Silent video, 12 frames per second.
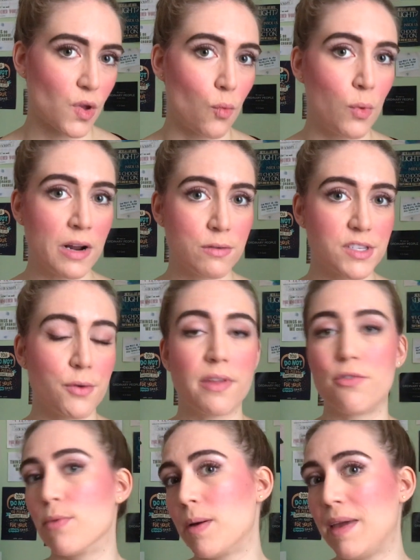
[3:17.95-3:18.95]
When I was going
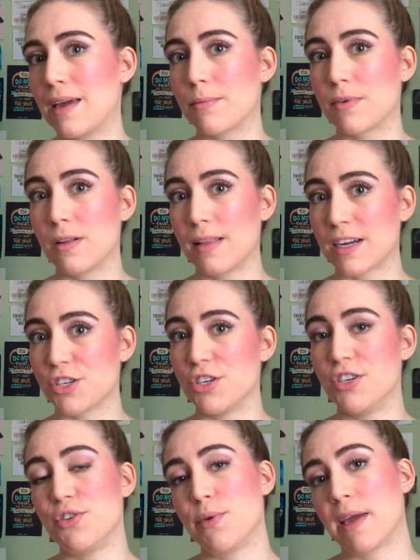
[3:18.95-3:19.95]
through my makeup collection
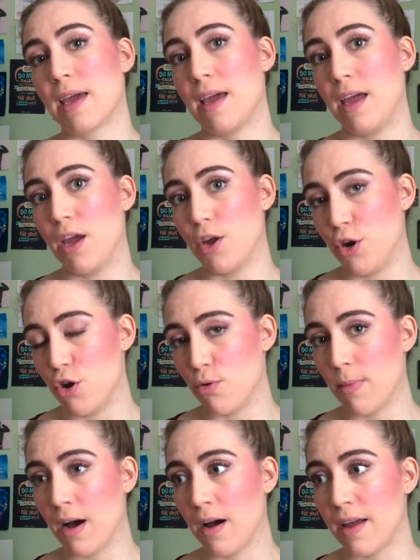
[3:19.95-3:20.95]
doing a
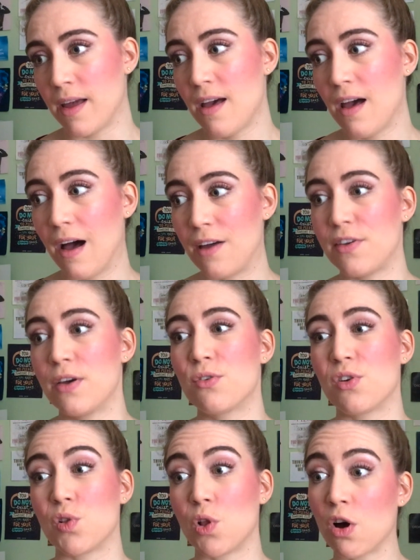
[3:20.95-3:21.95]
no-buy, I found a
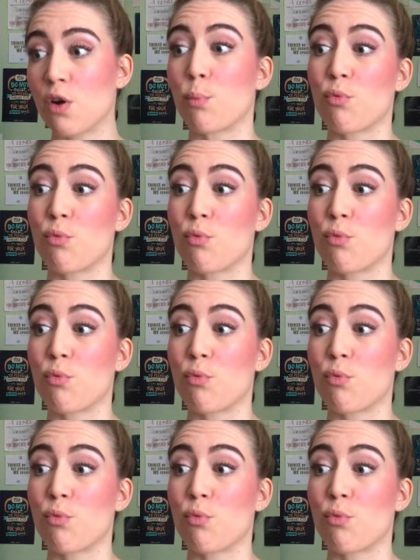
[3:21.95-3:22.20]
lot of